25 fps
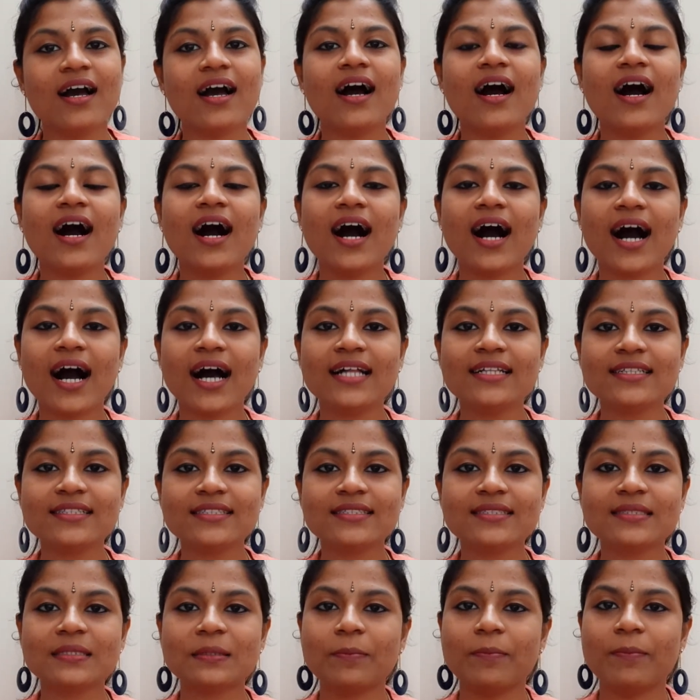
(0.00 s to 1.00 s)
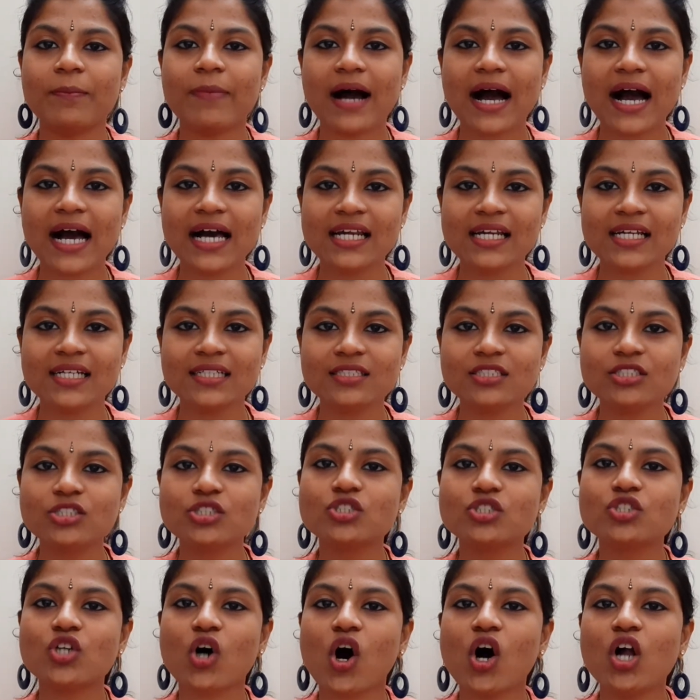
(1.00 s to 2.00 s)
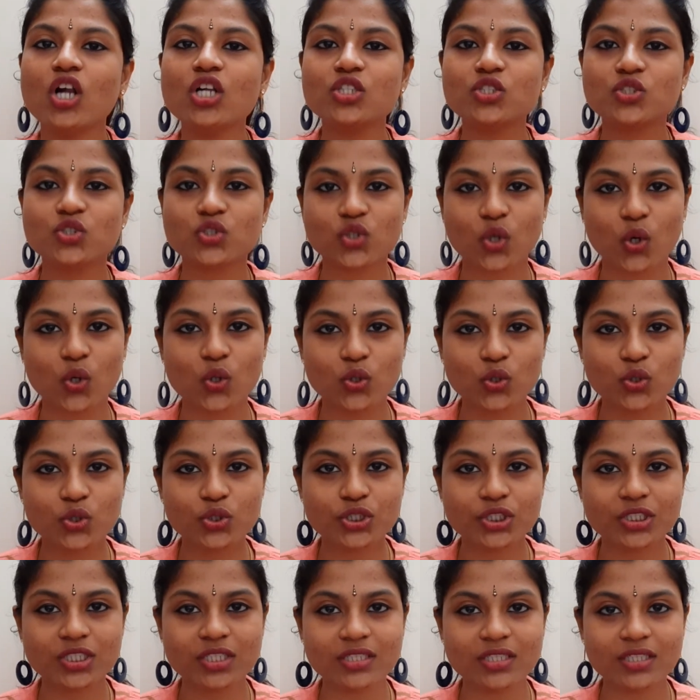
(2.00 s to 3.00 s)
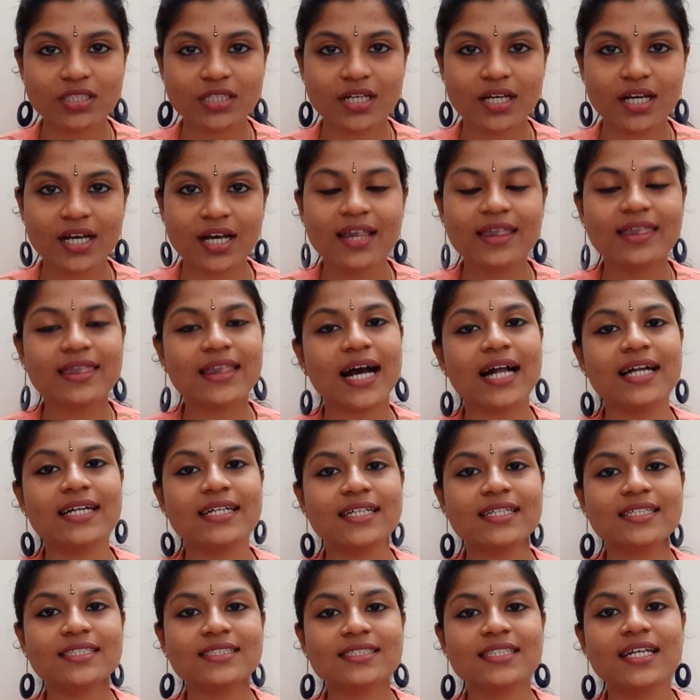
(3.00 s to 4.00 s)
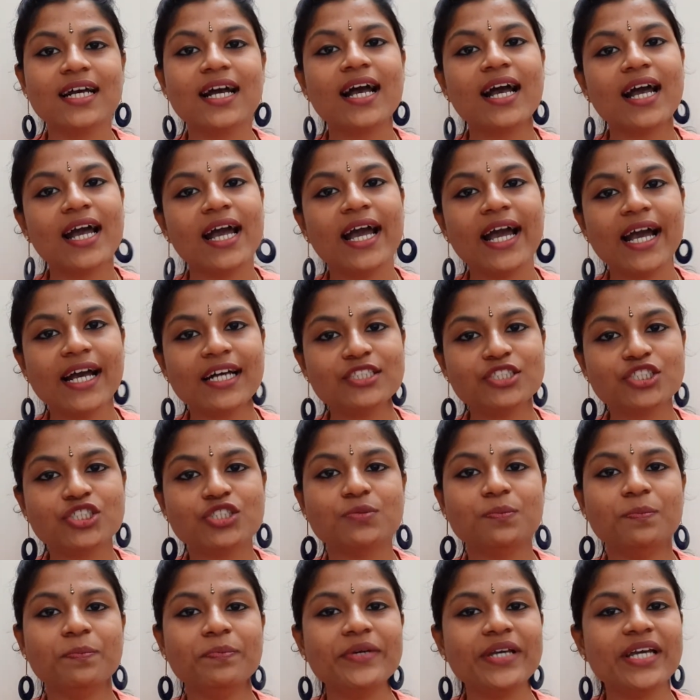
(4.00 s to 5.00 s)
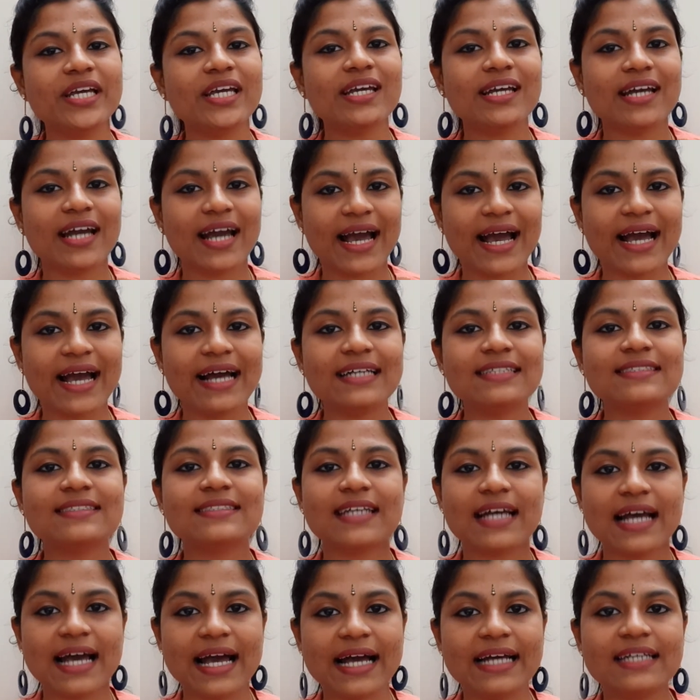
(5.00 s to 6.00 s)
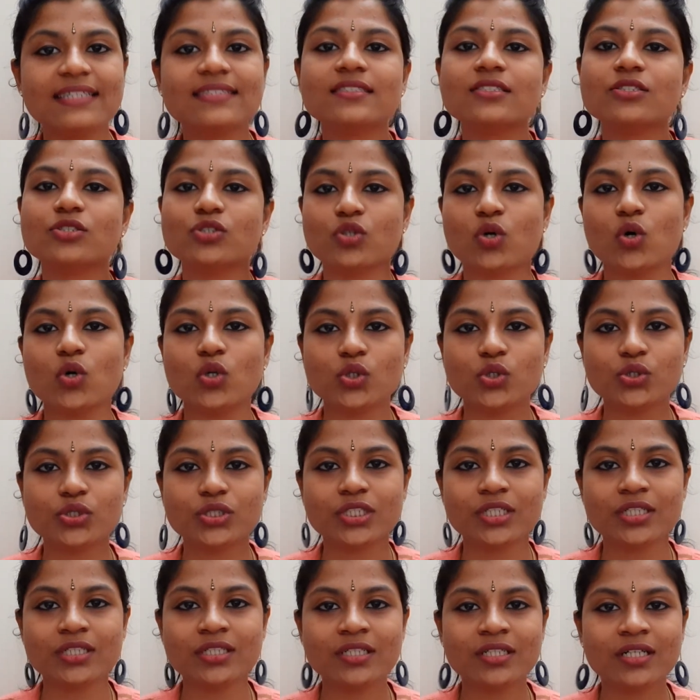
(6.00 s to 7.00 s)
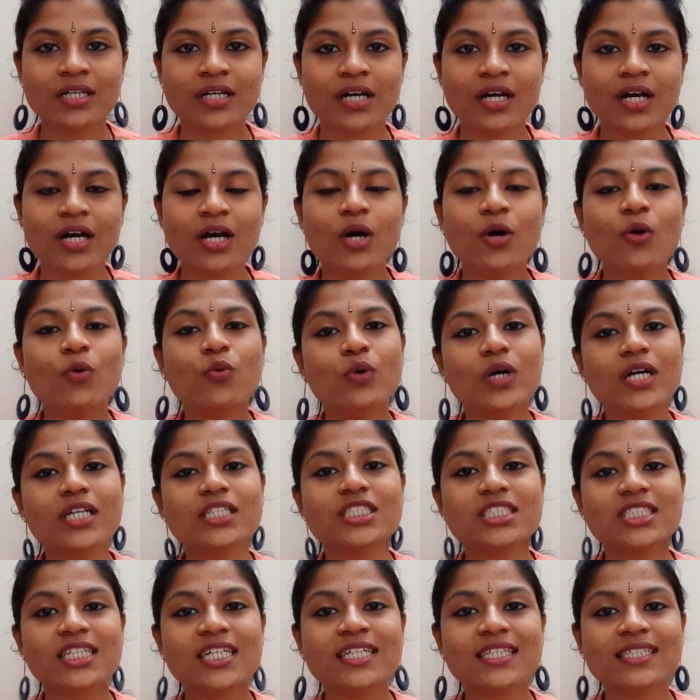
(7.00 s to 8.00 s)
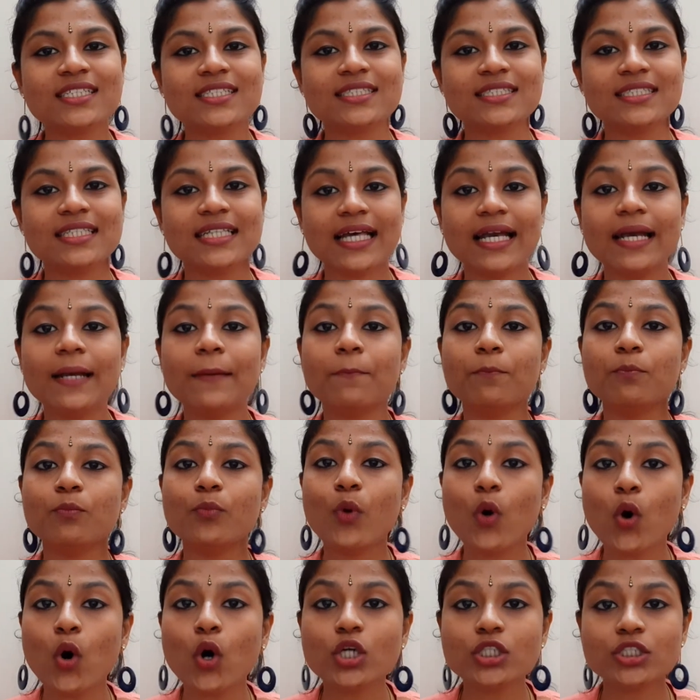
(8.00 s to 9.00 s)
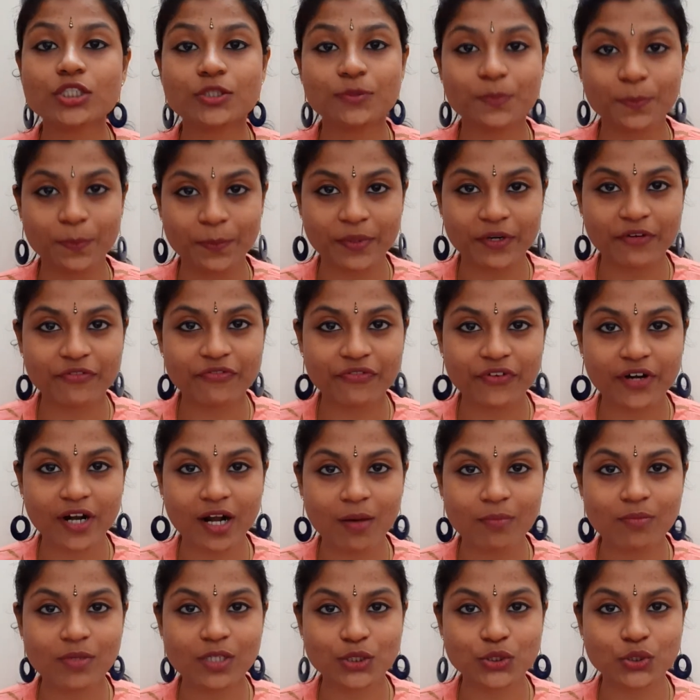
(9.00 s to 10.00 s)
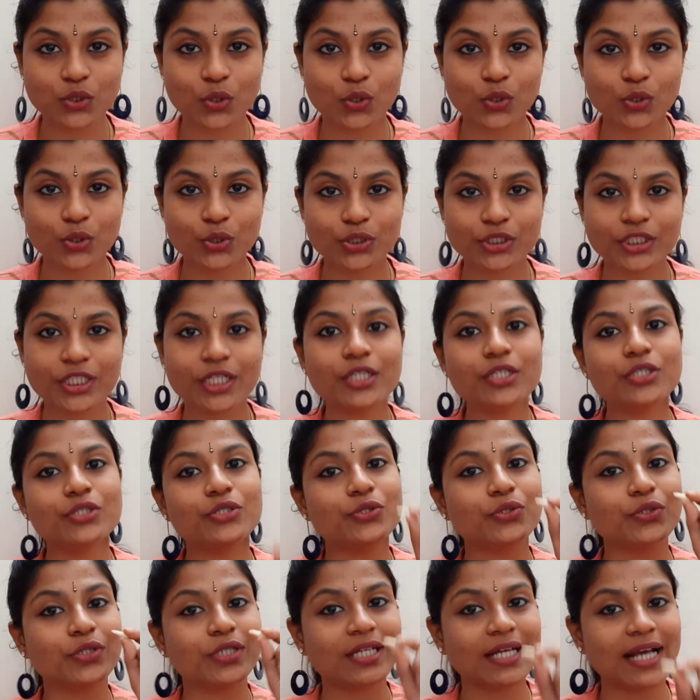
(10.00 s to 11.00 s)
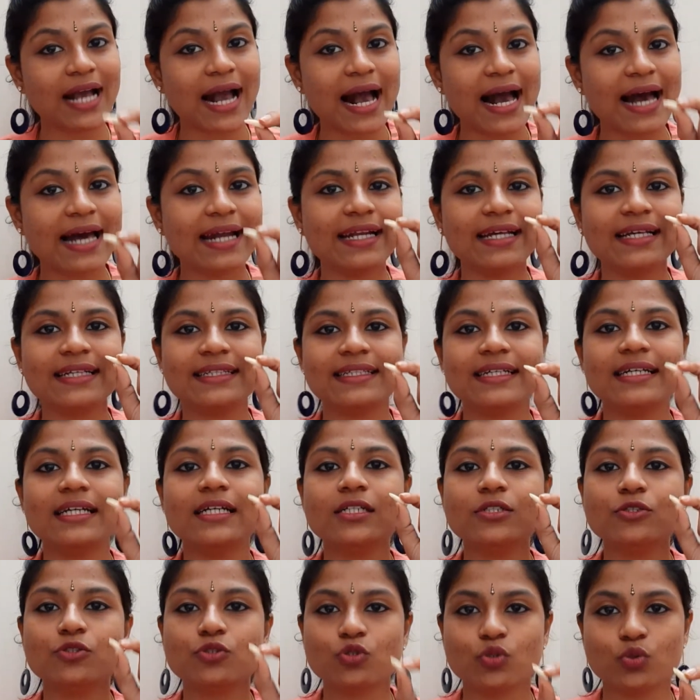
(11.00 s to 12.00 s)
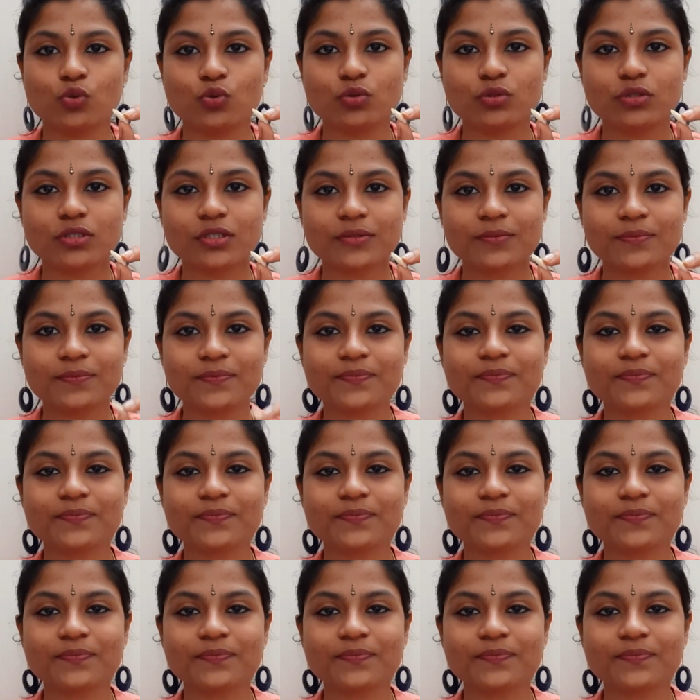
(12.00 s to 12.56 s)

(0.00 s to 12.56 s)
Hunt's balanced salt solution, that is HBSS solution, which is the most preferable solution to carry the tooth.